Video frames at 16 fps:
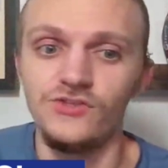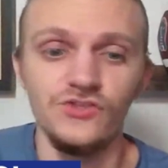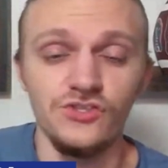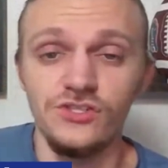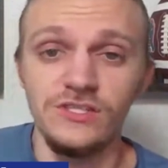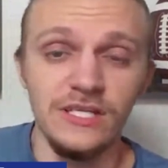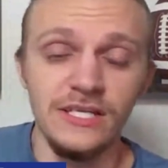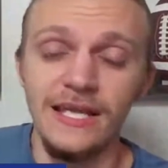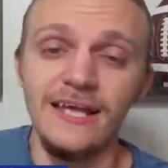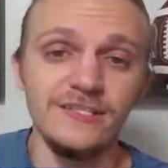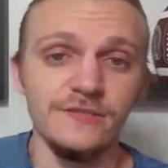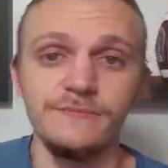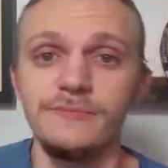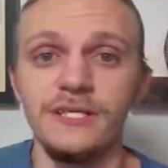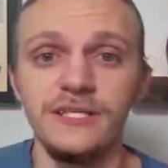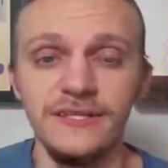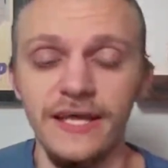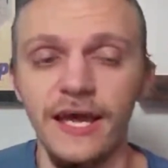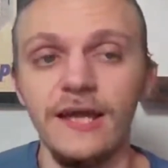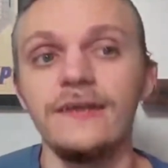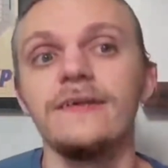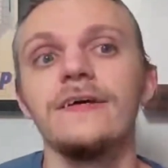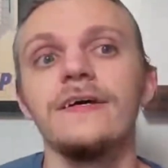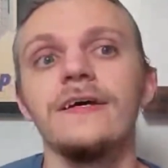he's just he hasn't been
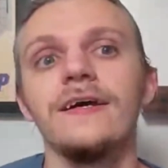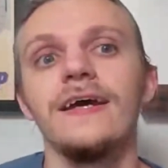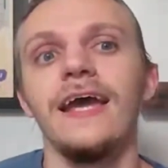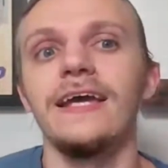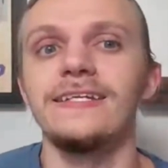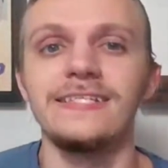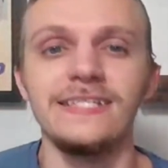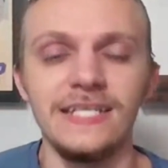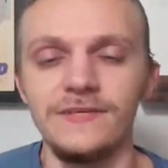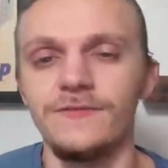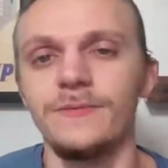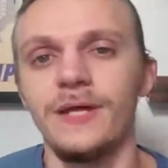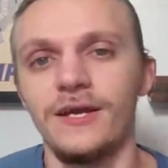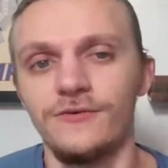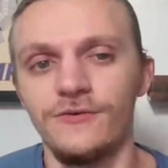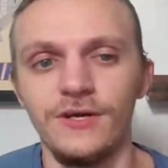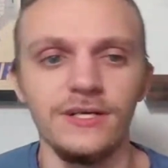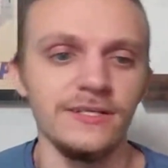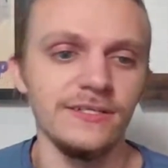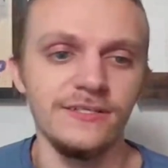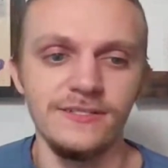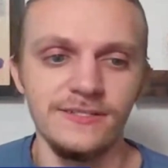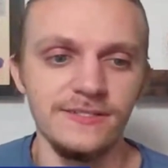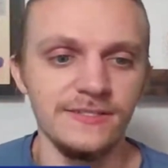that, and to give him that
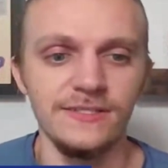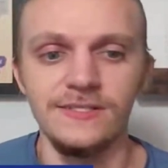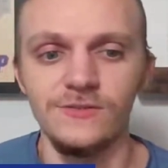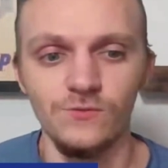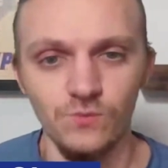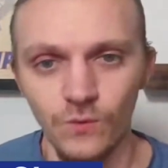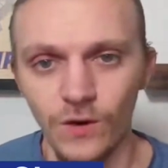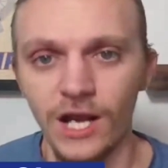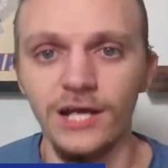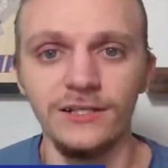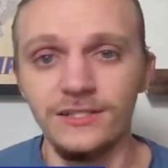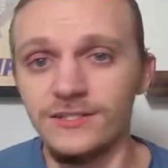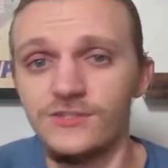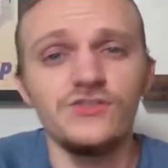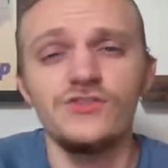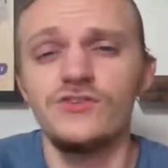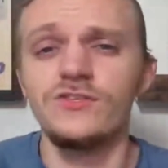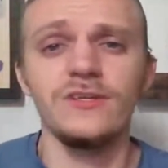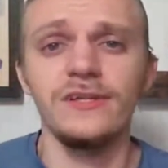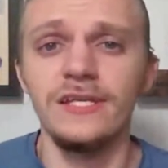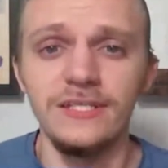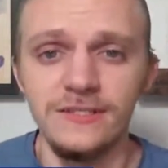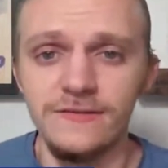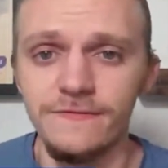credit is is wild because it's just going to
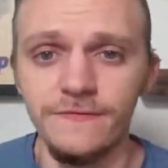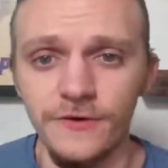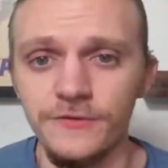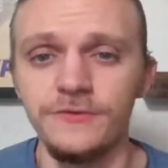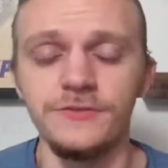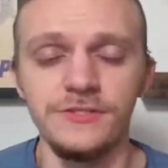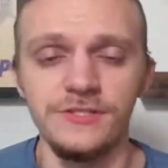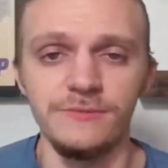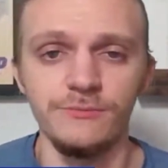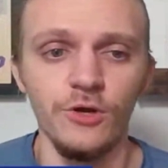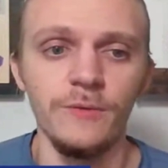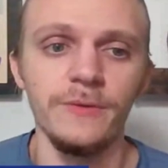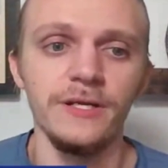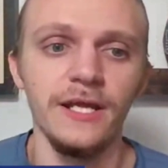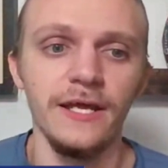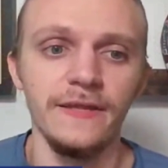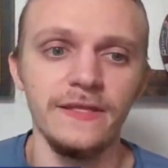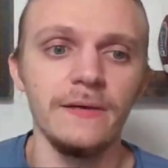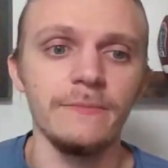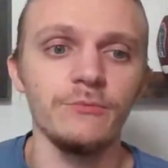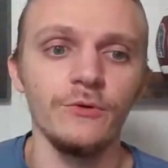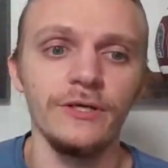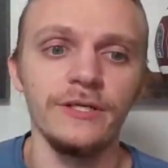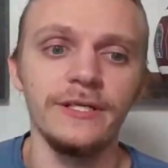lead to further disappointment at
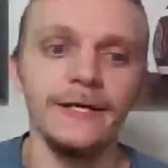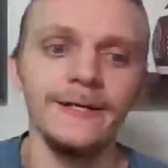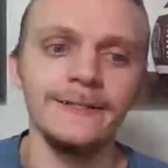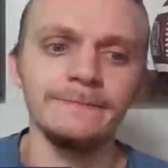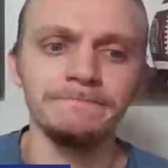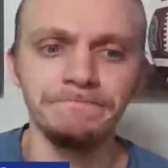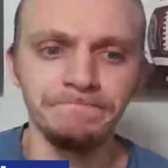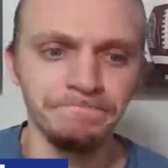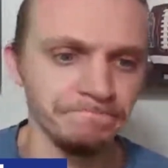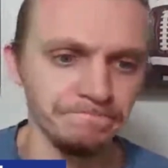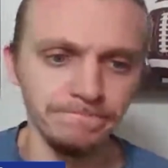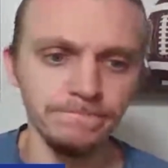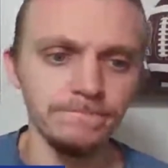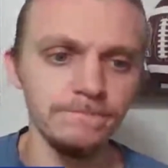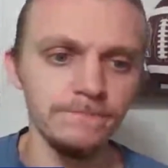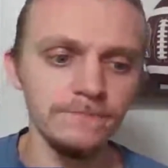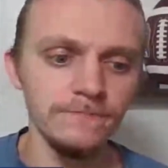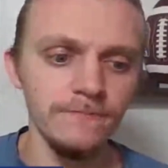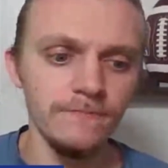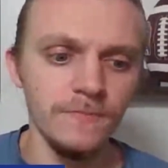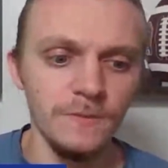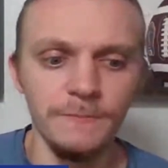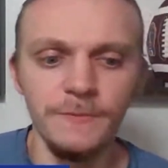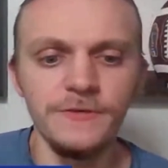that point. Um,
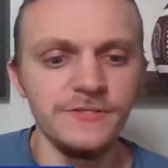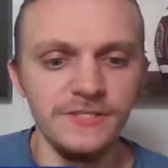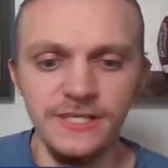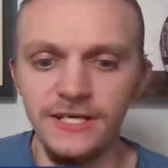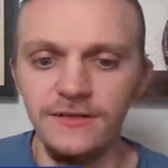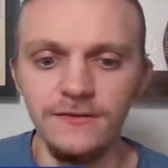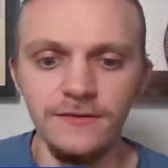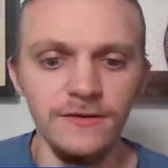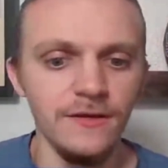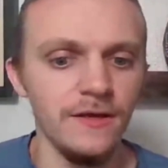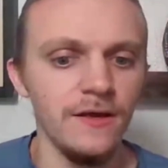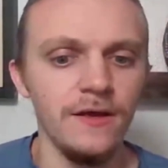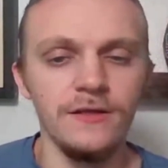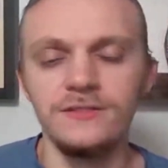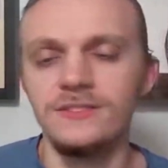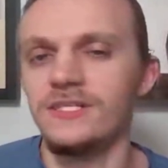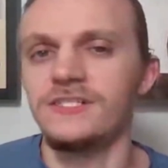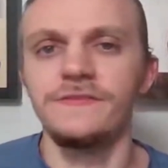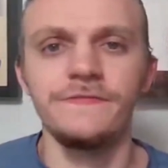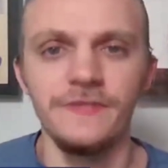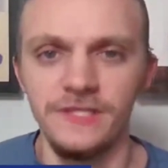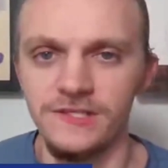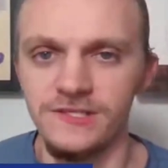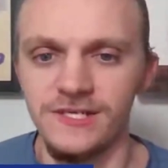personnel doesn't
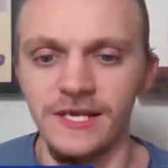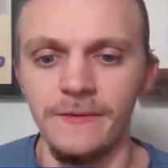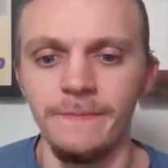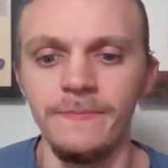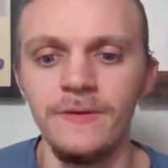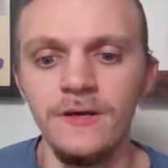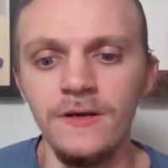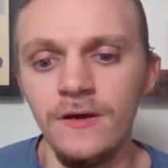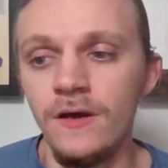fit the scheme.